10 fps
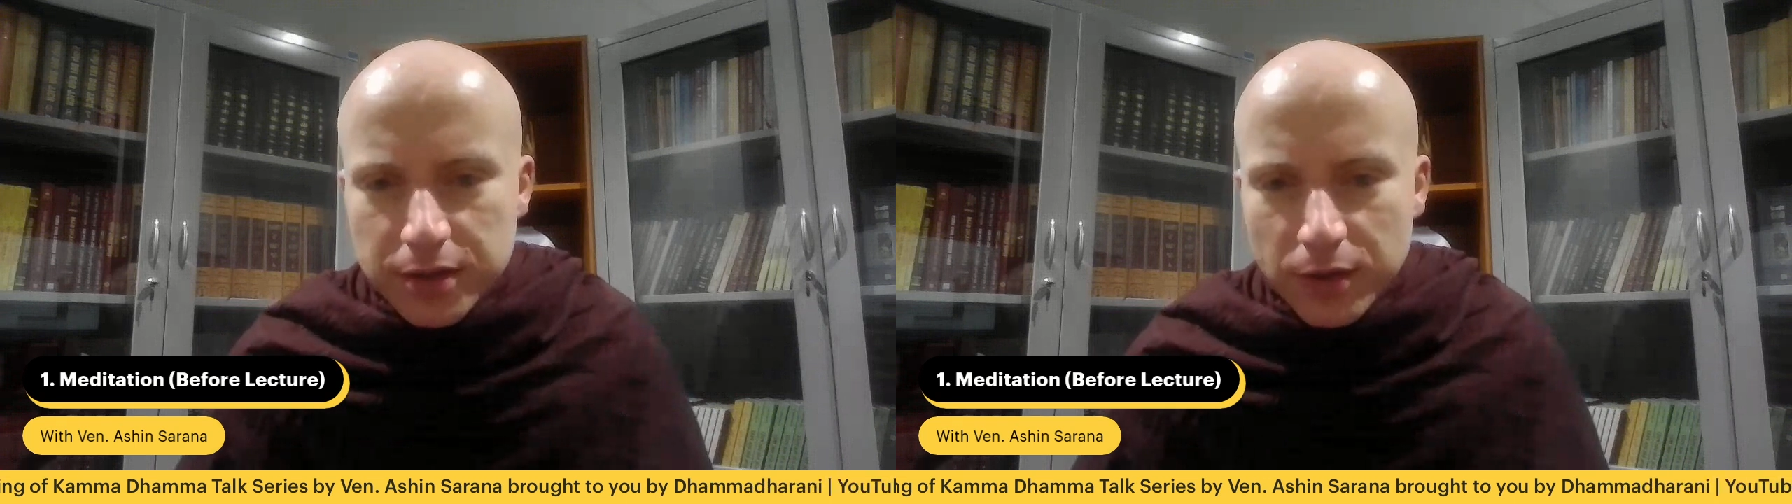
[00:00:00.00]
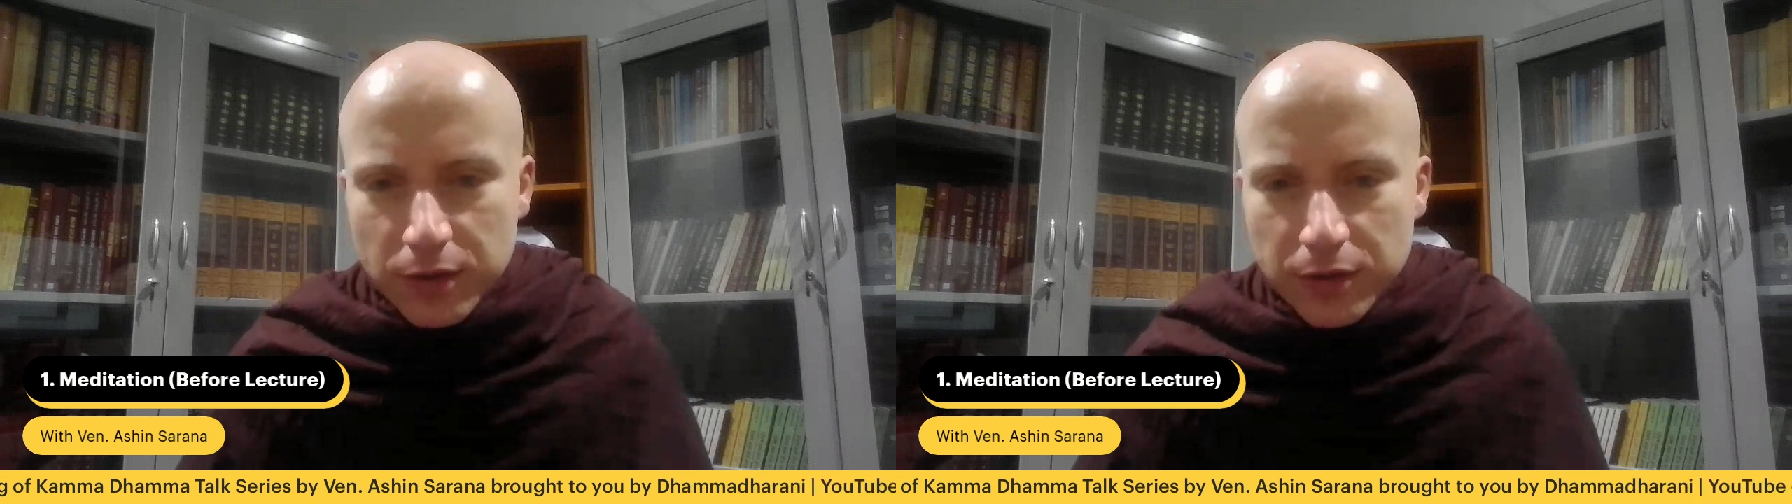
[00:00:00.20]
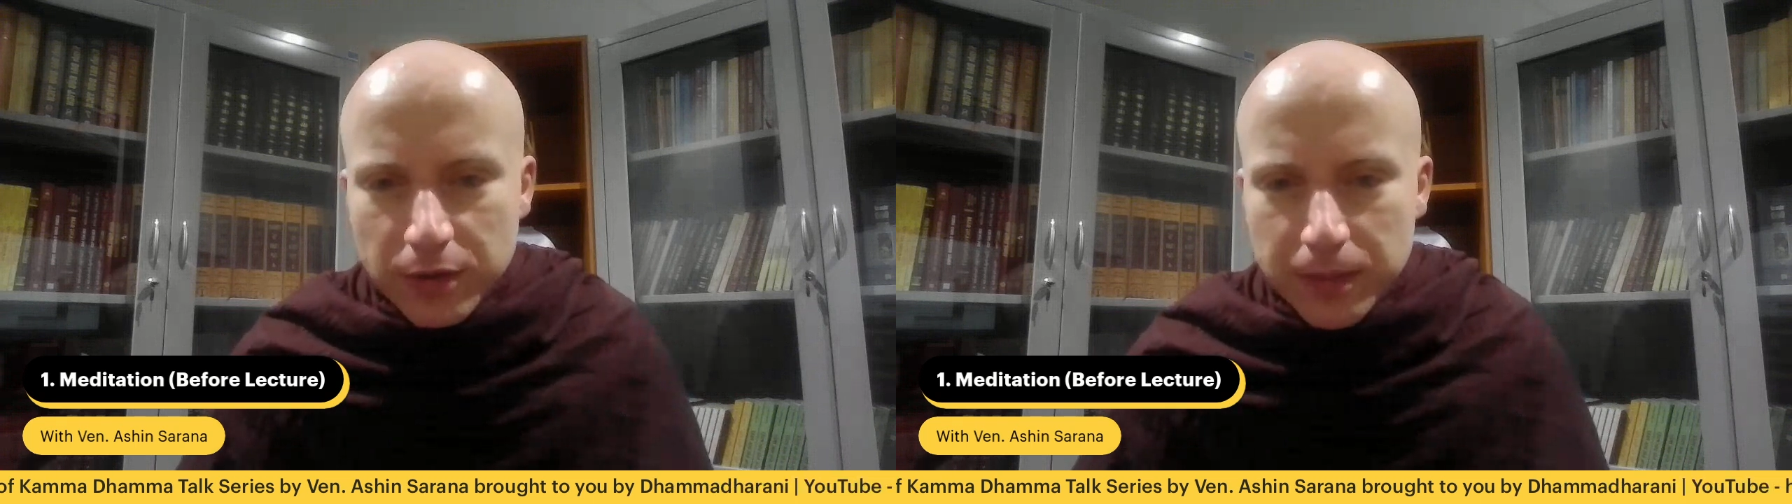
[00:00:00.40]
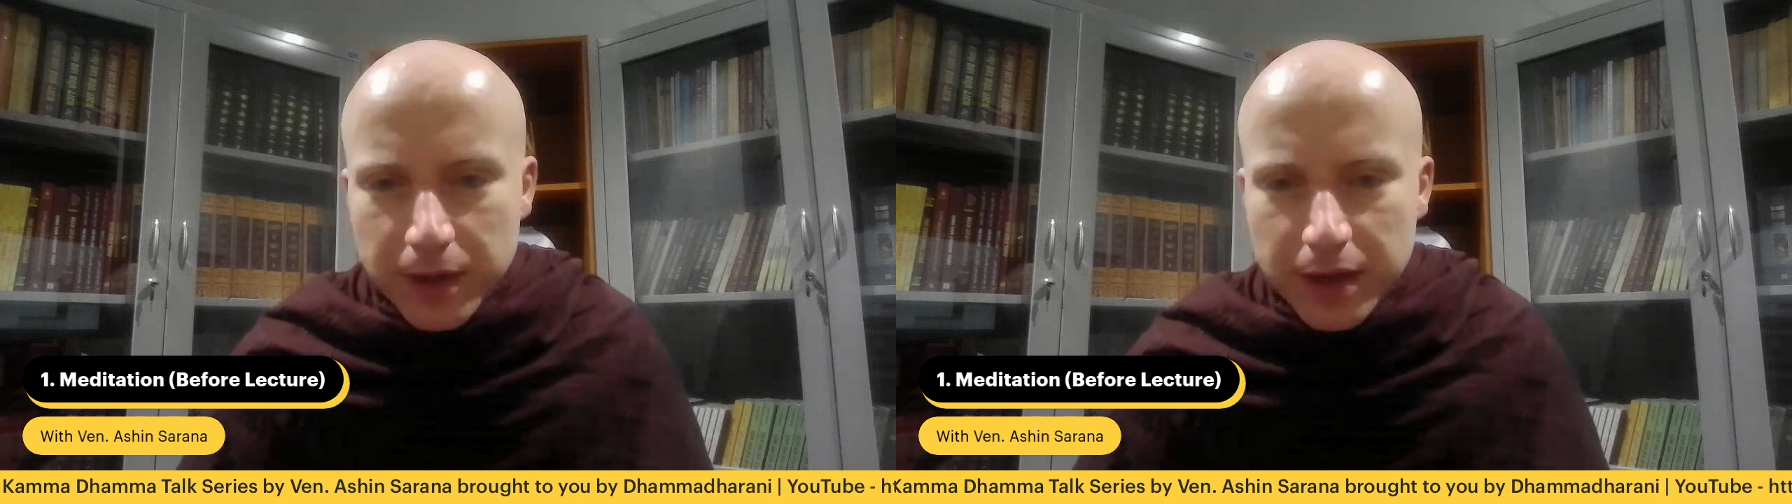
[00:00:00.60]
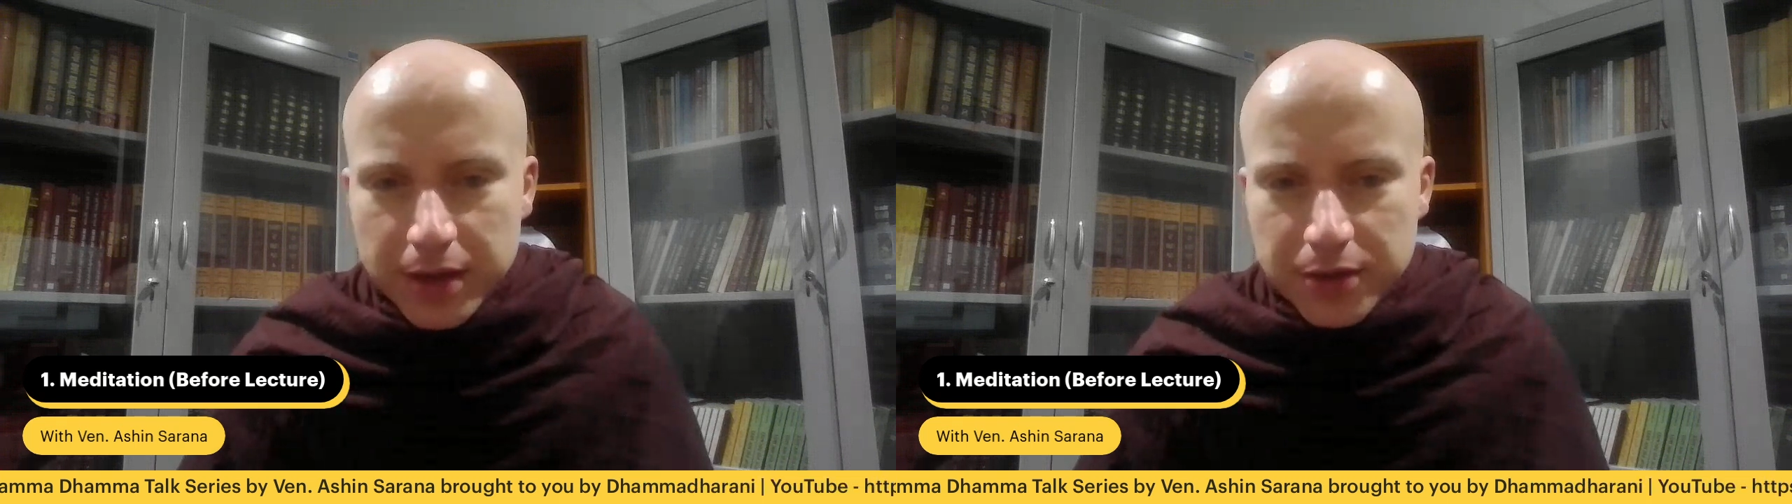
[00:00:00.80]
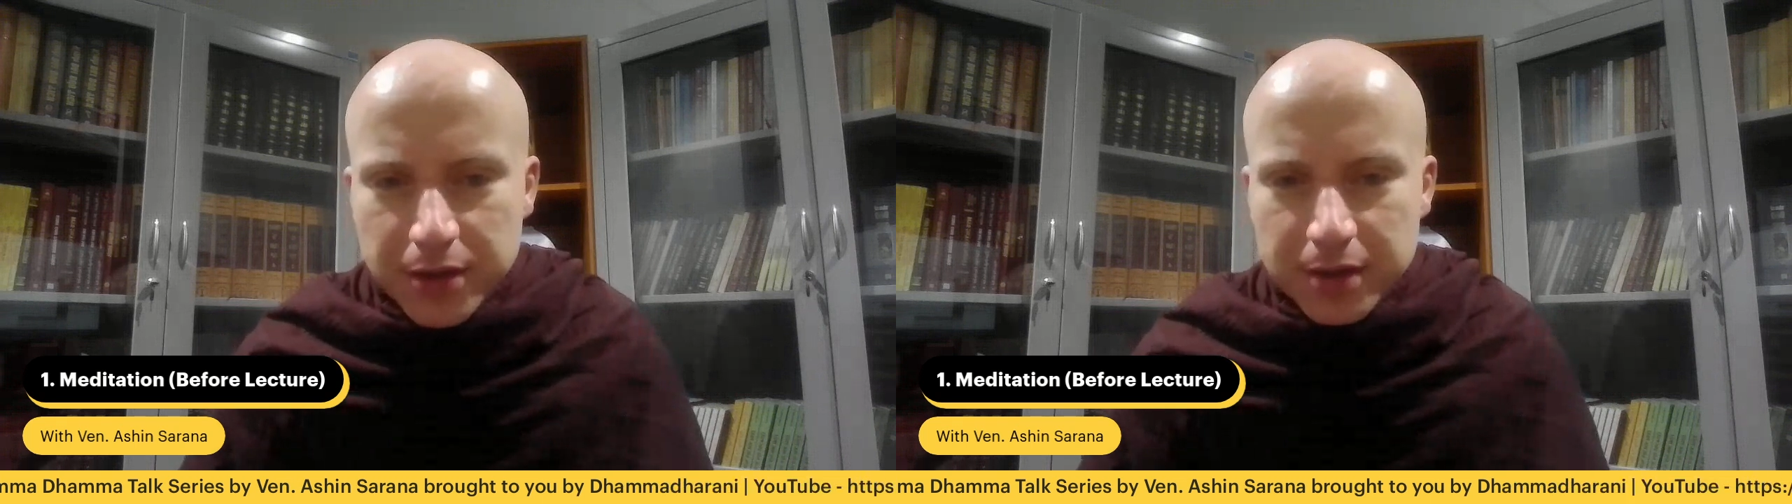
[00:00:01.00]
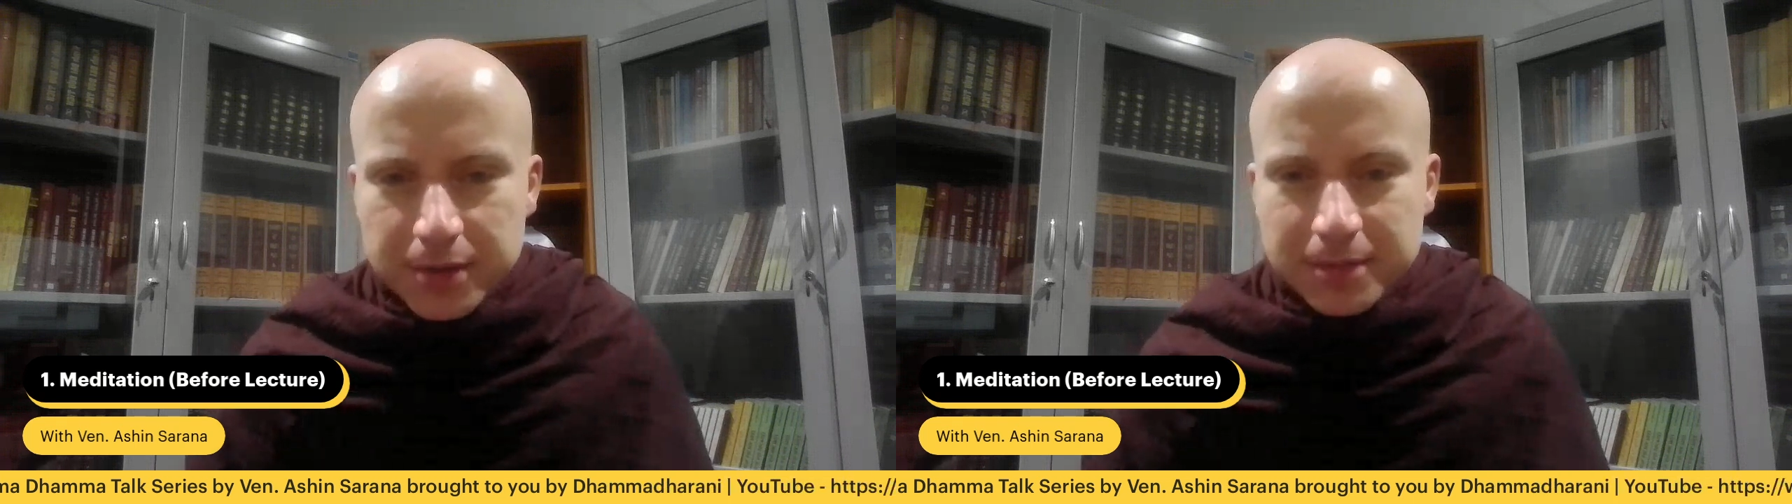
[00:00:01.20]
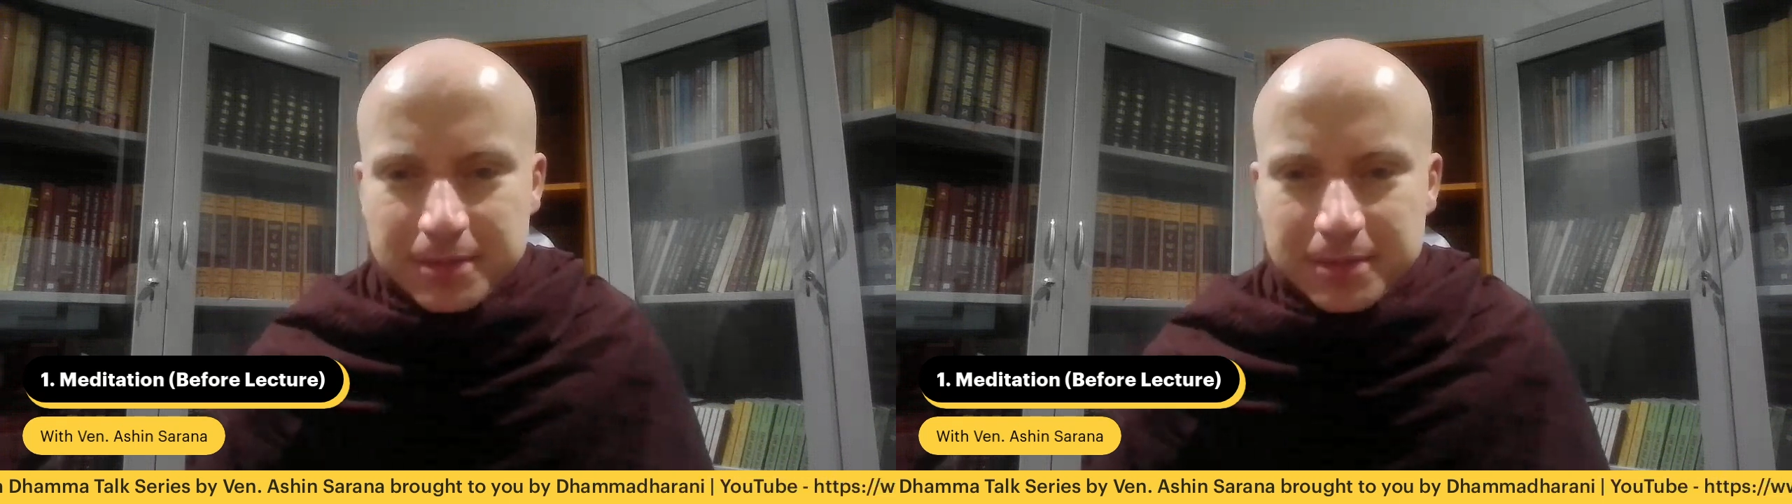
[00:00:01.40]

is all for meditation.